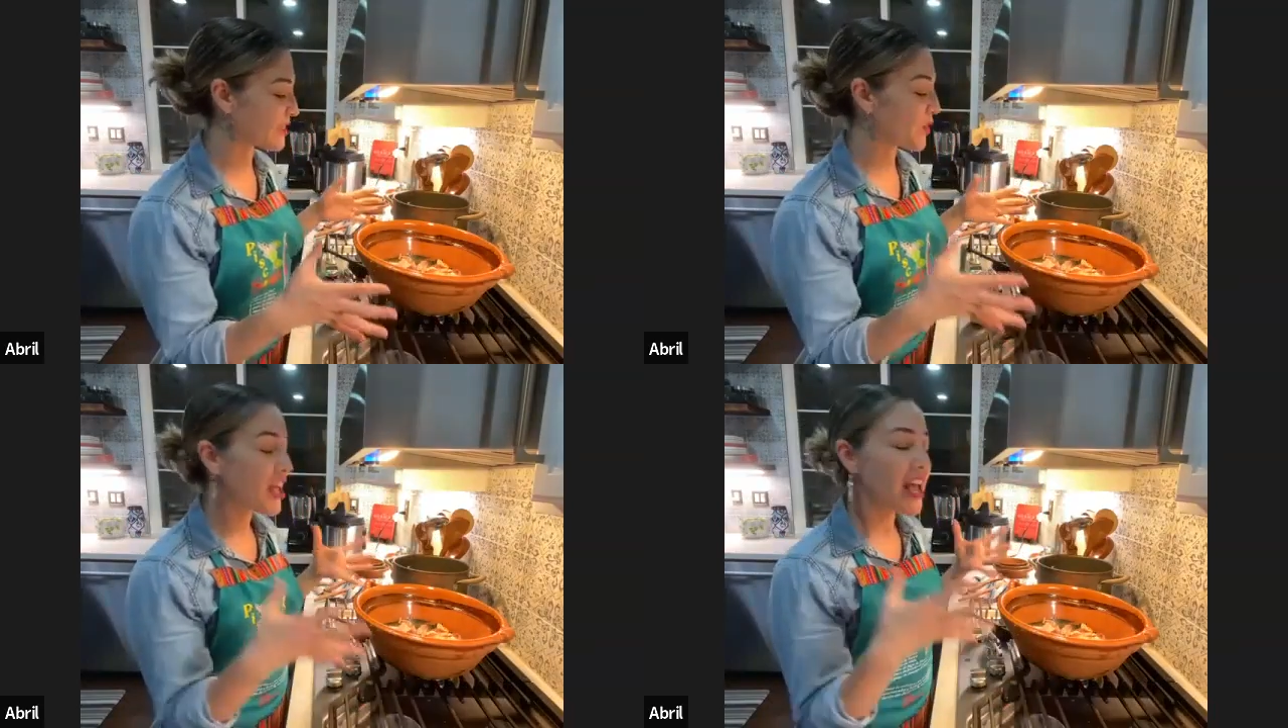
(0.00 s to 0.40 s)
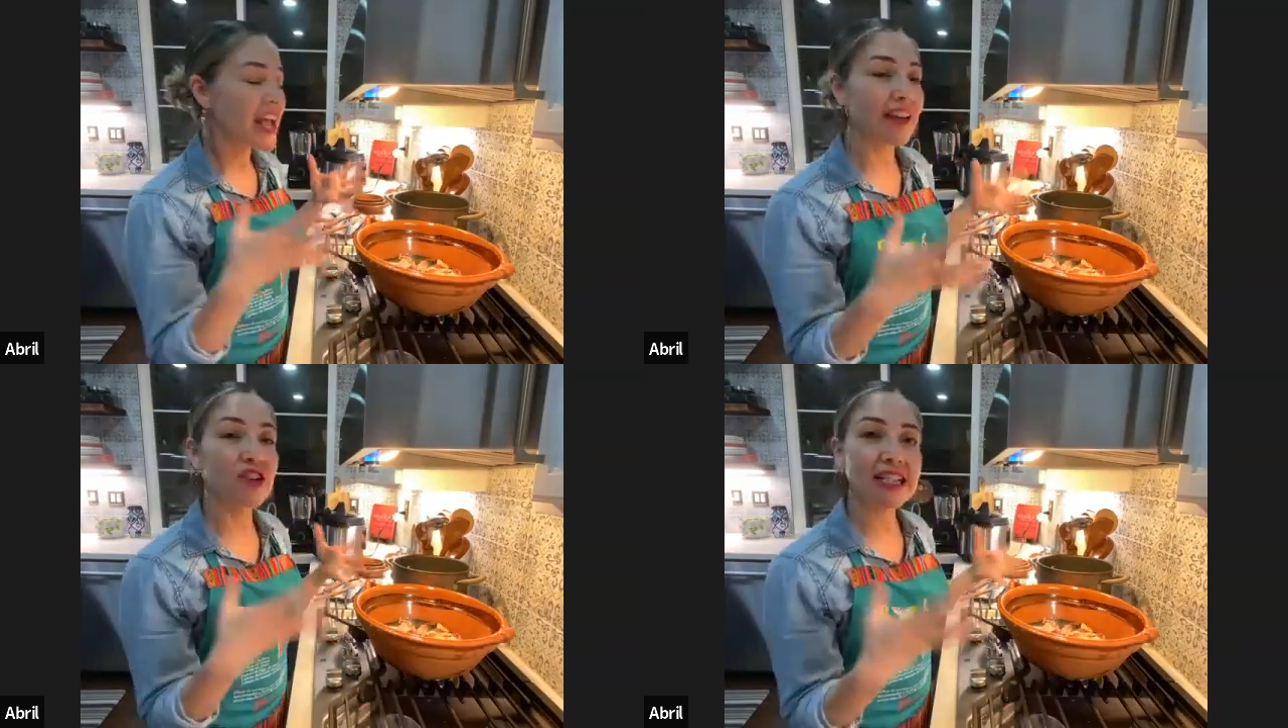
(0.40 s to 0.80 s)
So
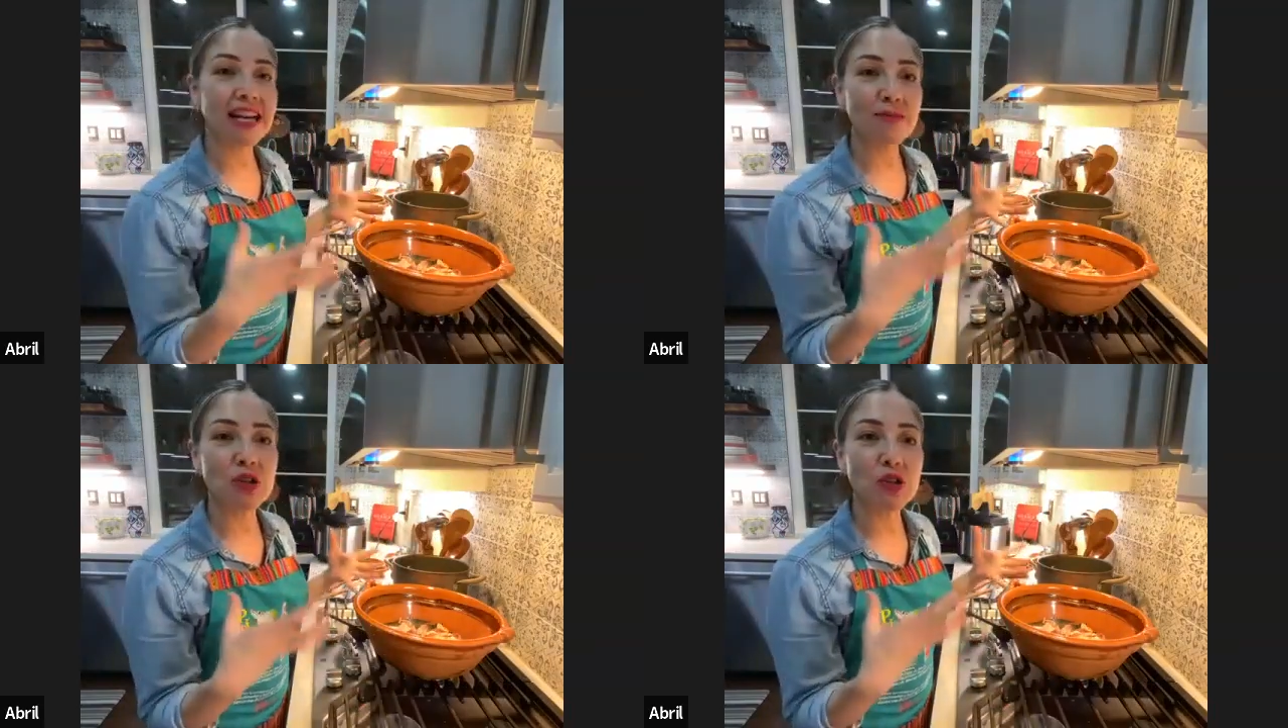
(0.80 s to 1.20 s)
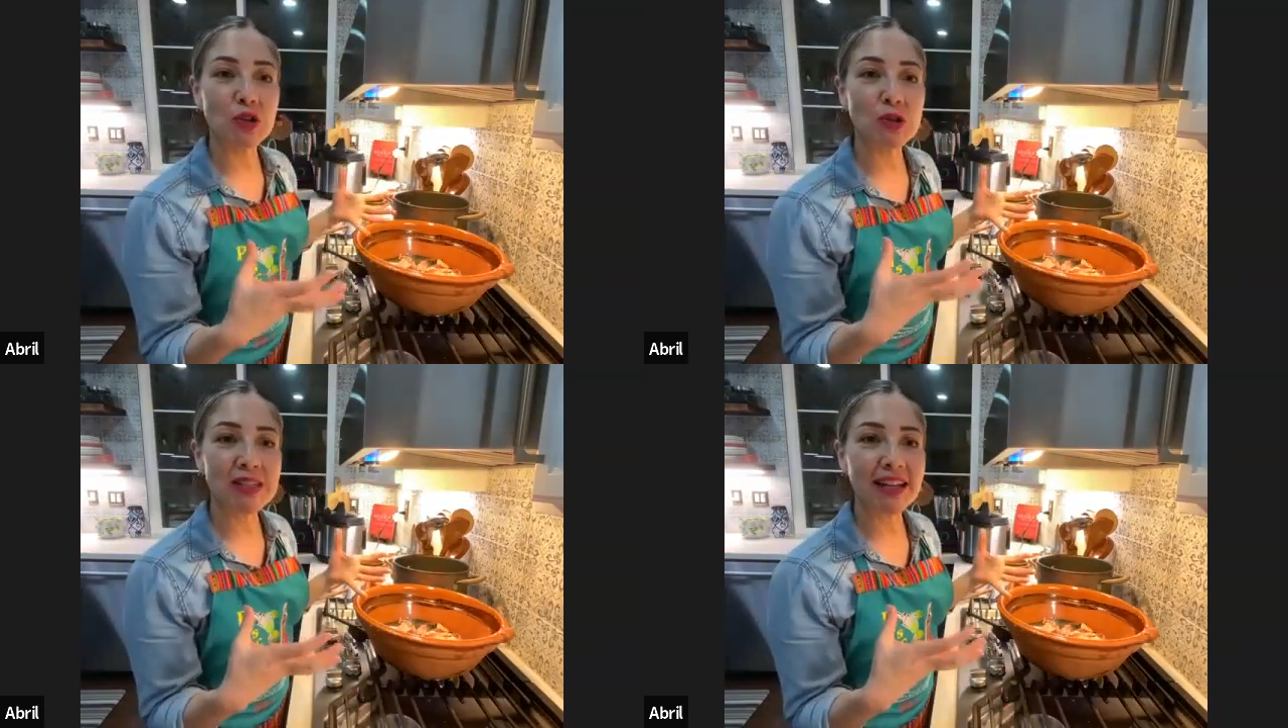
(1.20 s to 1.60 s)
every time you
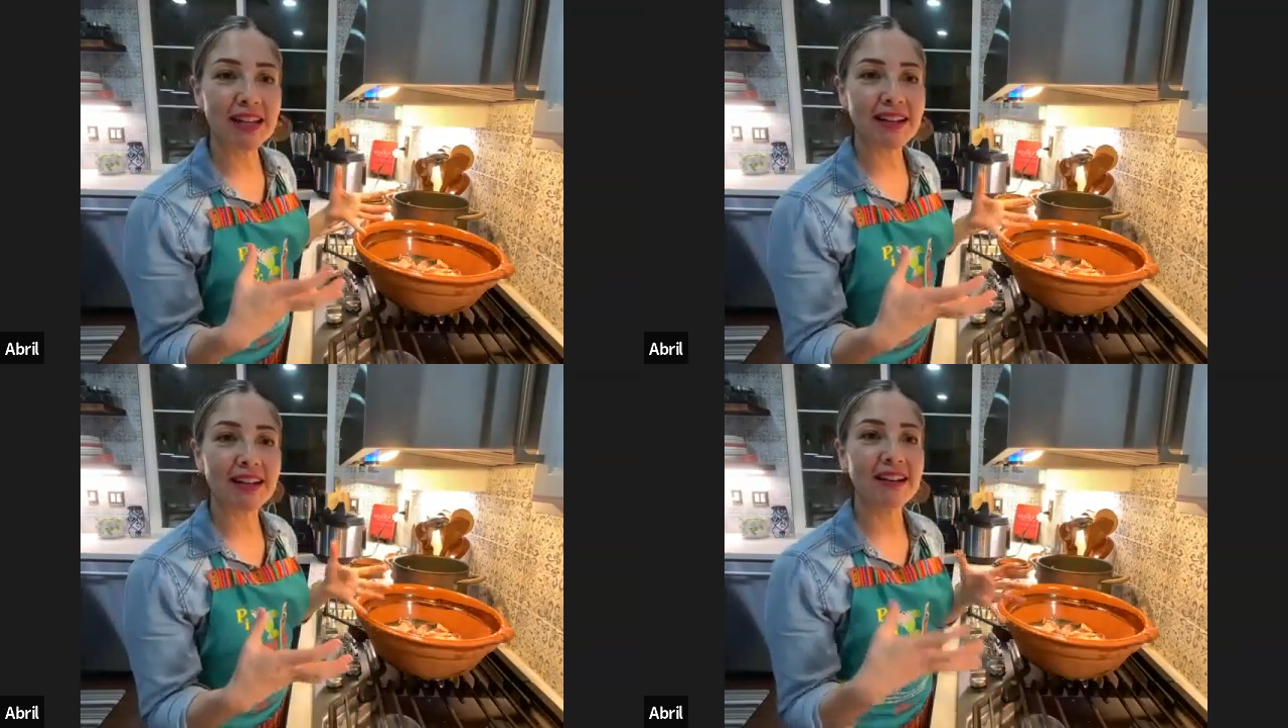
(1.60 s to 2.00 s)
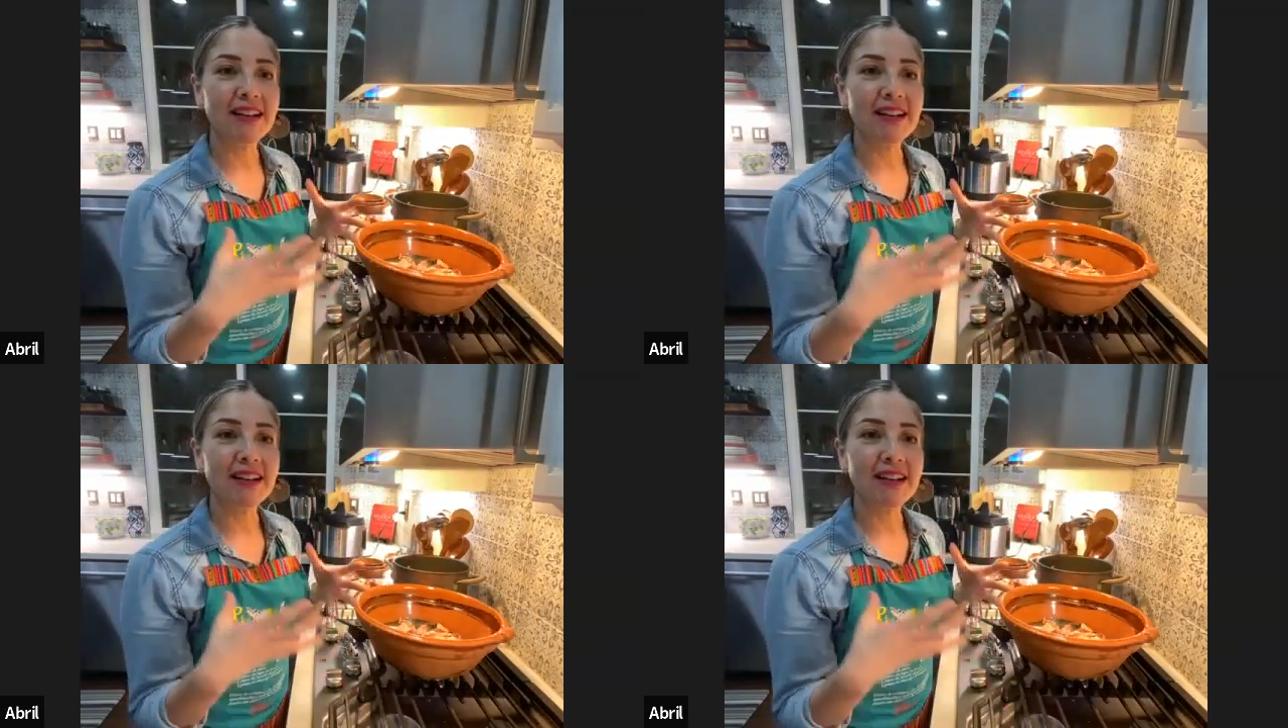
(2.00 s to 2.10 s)
use it,